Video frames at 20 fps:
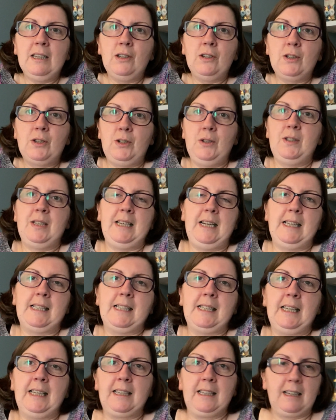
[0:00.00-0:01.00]
to the
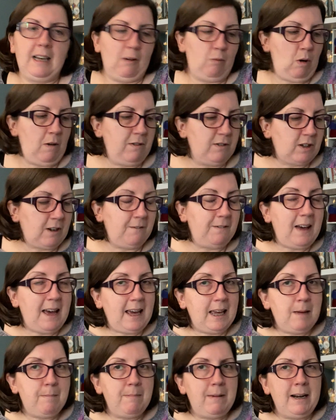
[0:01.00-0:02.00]
knitting. I waffled on for
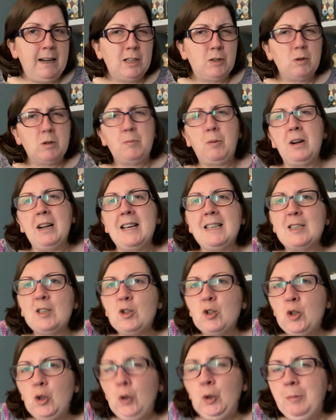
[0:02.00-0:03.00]
8 minutes, which probably
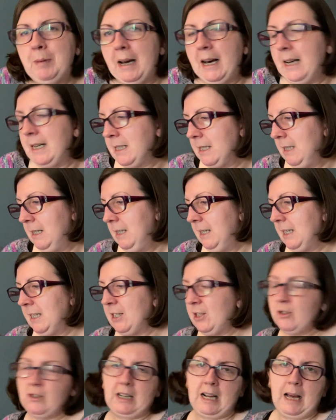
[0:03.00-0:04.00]
isn't too bad
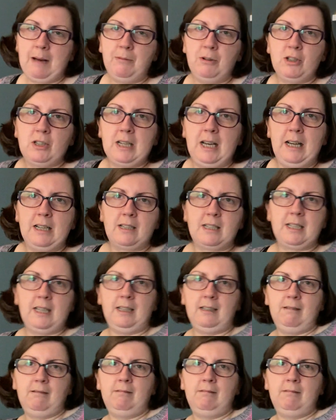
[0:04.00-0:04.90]
considering how much I had to